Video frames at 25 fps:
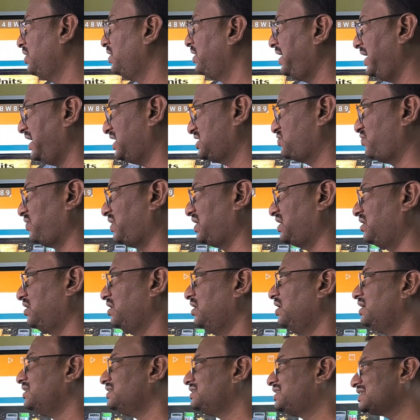Next one,
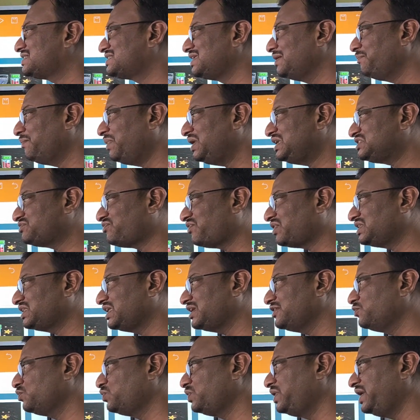the symbols for
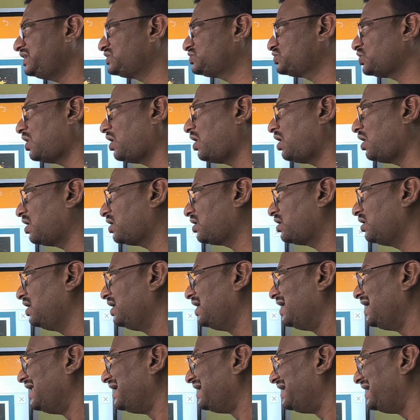the units
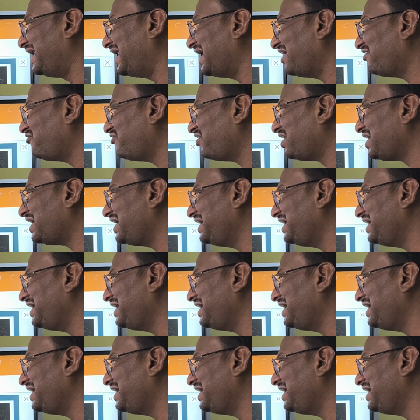are never